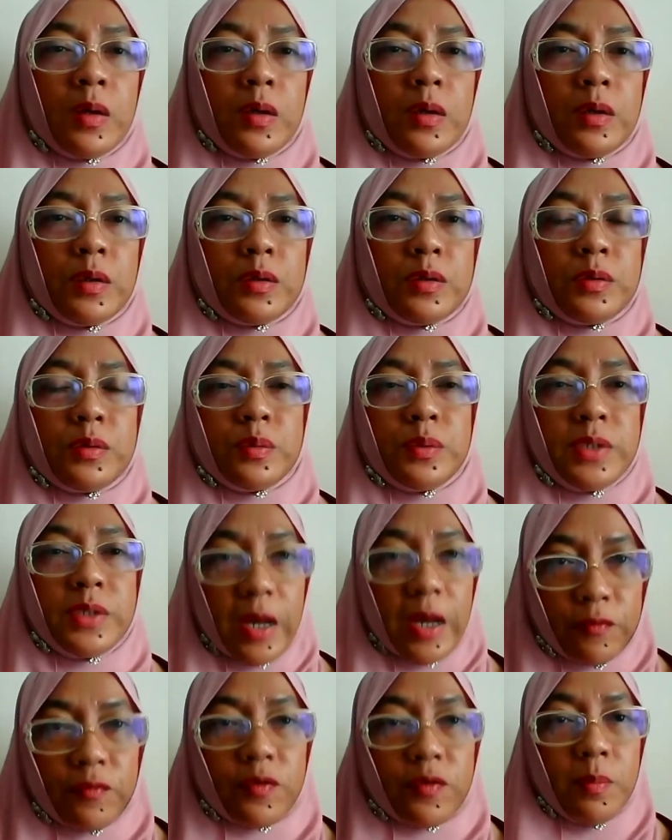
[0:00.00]
uh, to
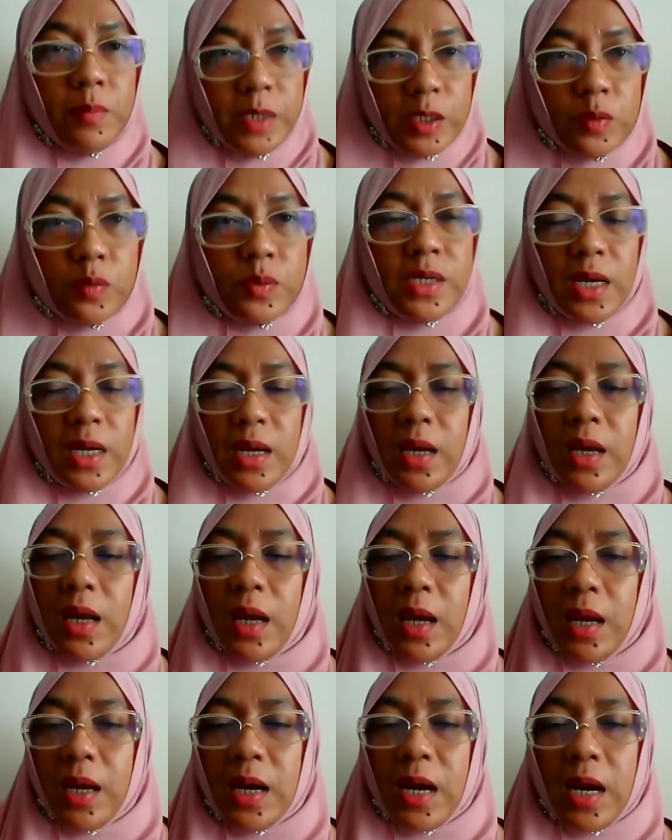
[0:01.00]
get from me
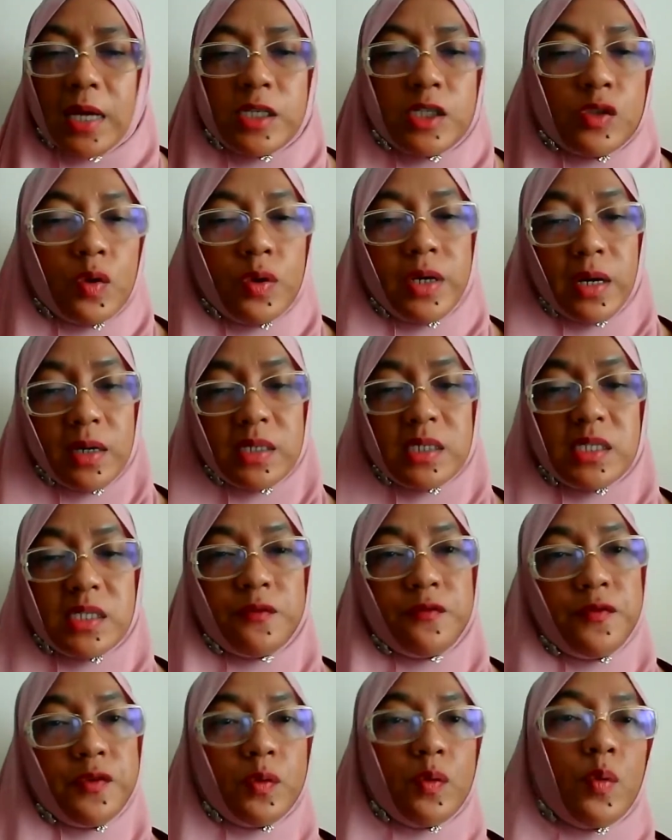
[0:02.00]
today. And I saw there is
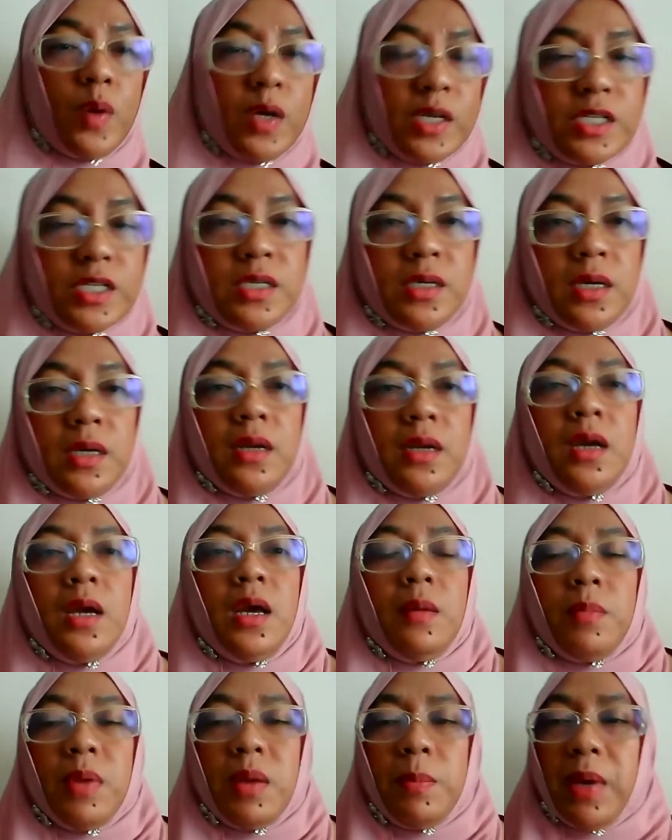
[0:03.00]
a few question.
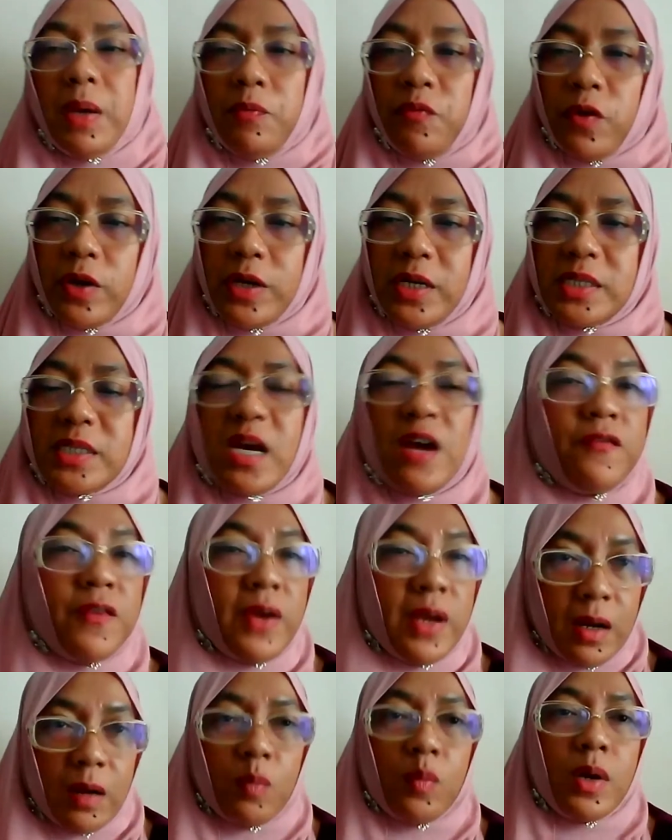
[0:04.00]
Maybe for this half
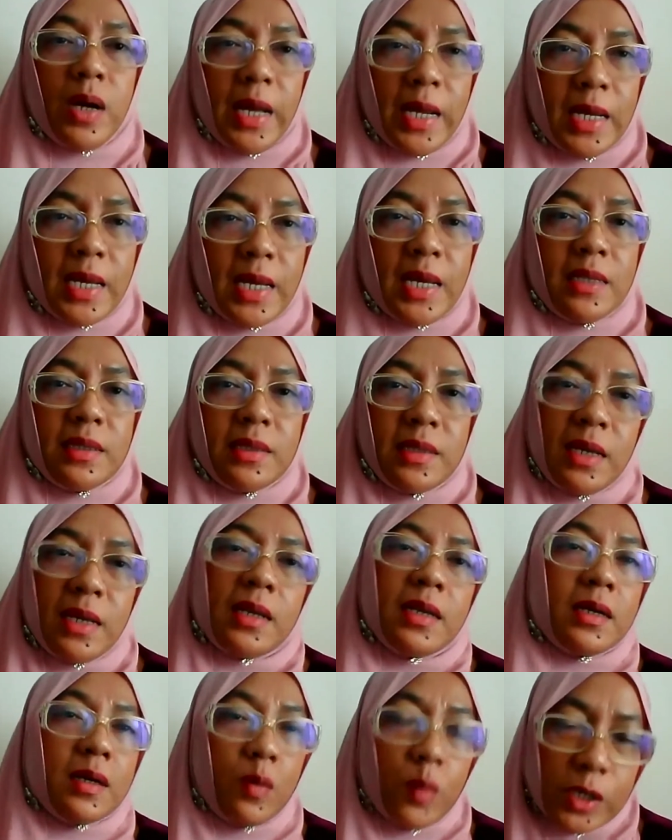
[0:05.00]
an hour, I can
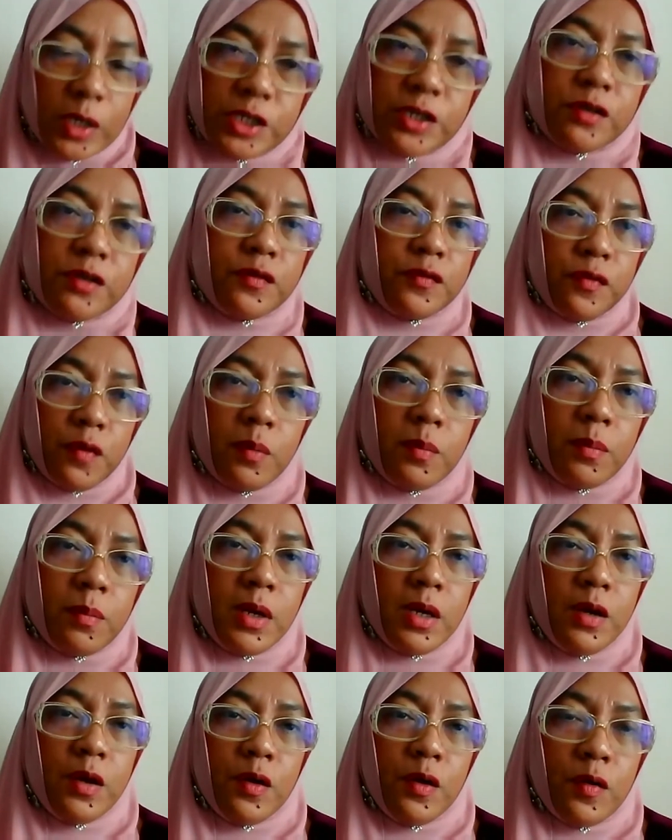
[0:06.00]
take the question
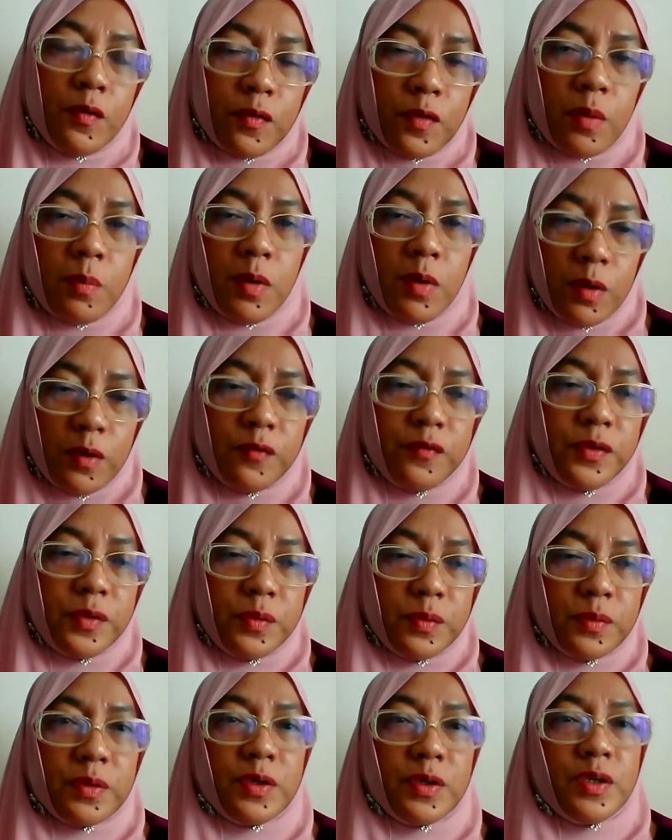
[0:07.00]
from from all of
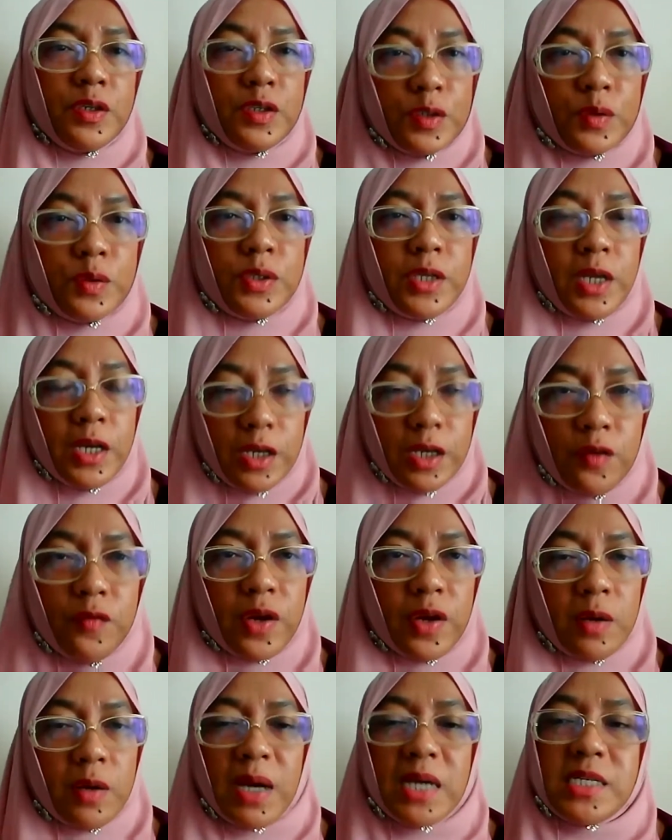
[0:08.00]
you. So thank you
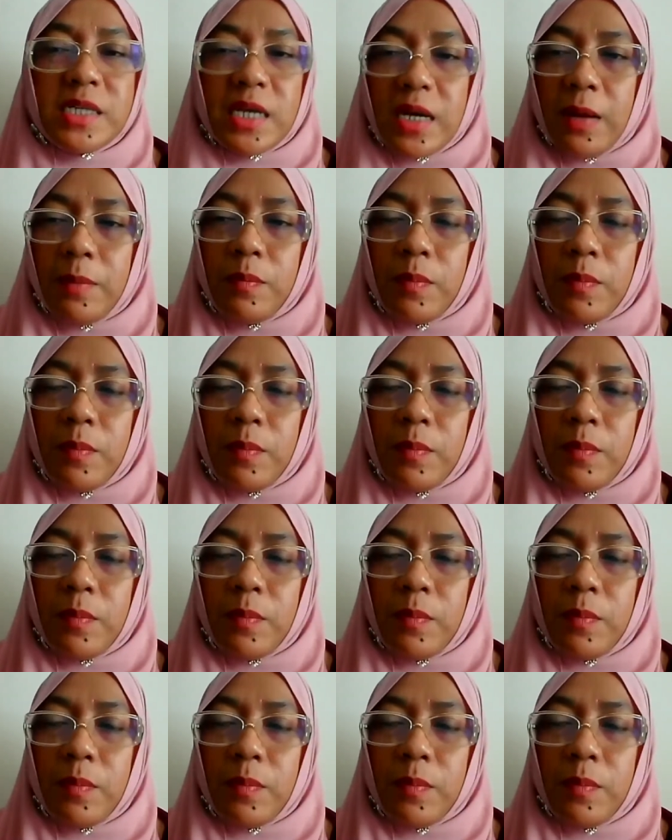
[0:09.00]
very much, and